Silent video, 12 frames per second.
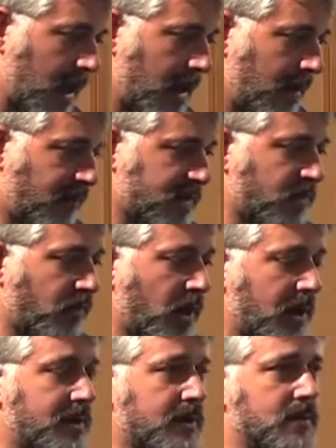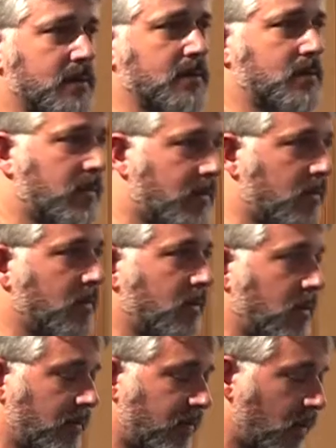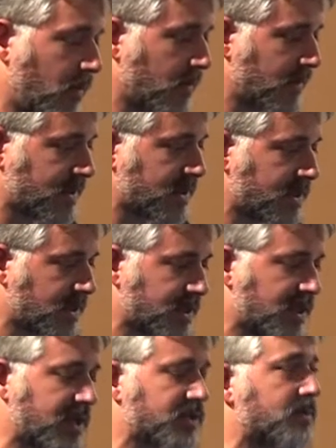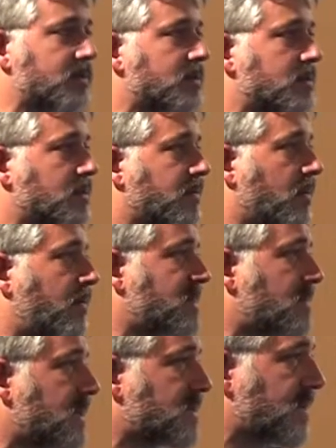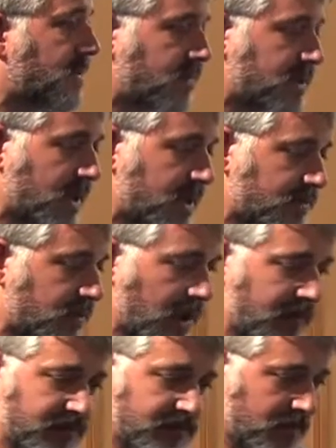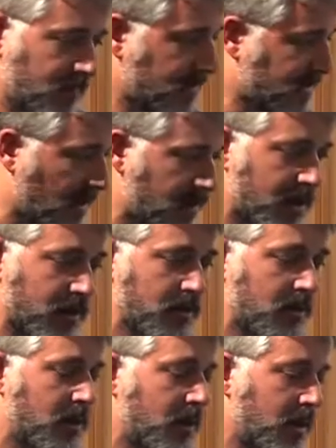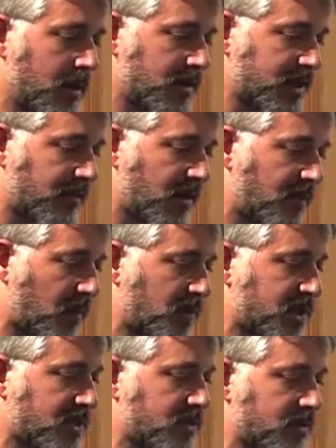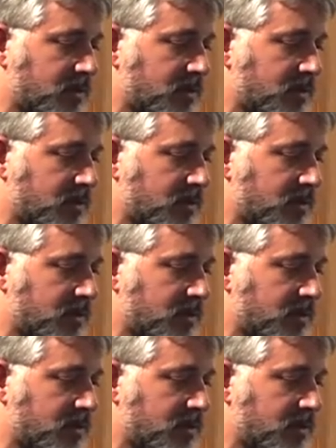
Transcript: Uh, first of one, of all, this is digitation for preservation and research. We have several several projects